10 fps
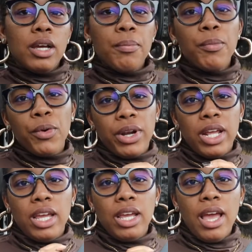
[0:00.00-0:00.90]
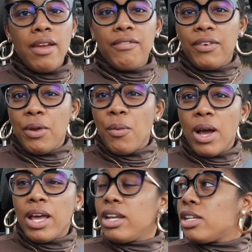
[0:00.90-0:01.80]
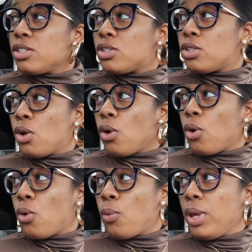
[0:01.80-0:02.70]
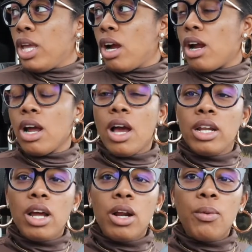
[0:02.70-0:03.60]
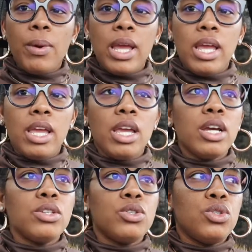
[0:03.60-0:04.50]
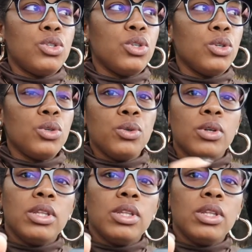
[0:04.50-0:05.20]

good morning everyone so we are on our way to